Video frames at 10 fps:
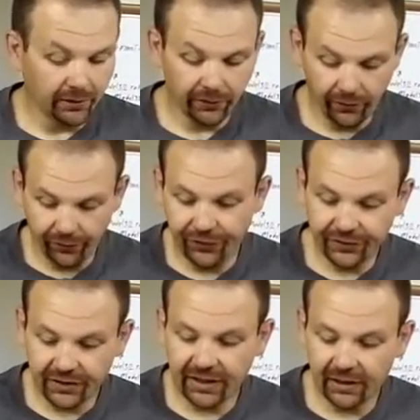this
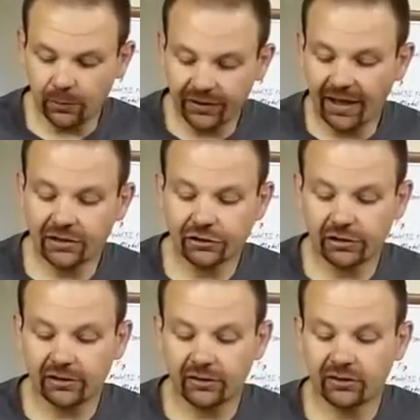kit was actually
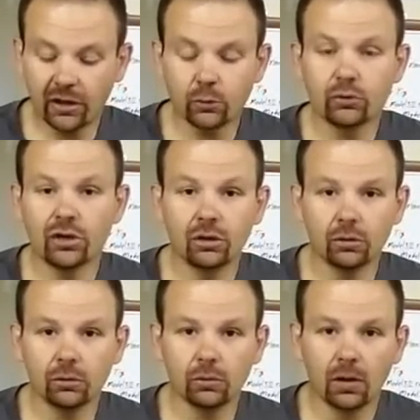so new
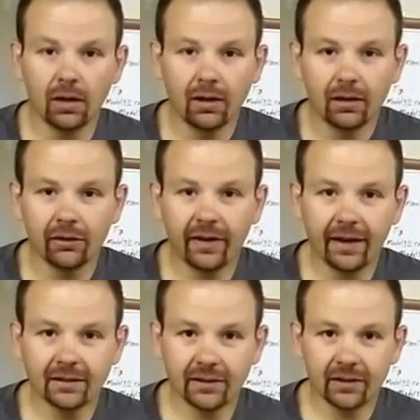that
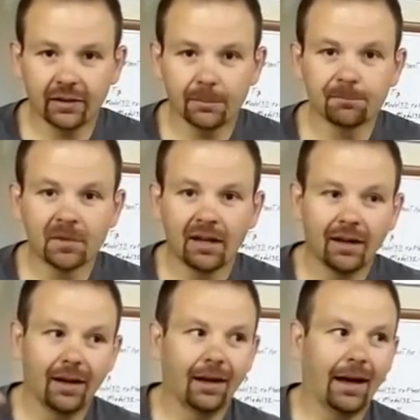
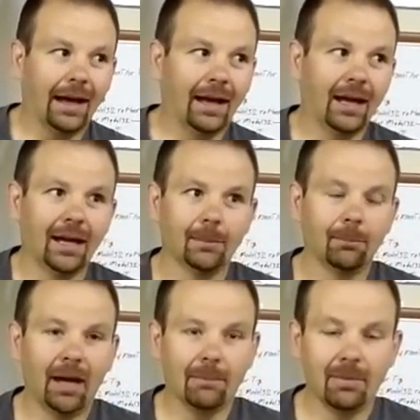I
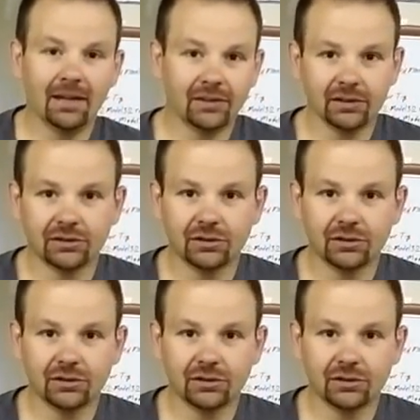messaged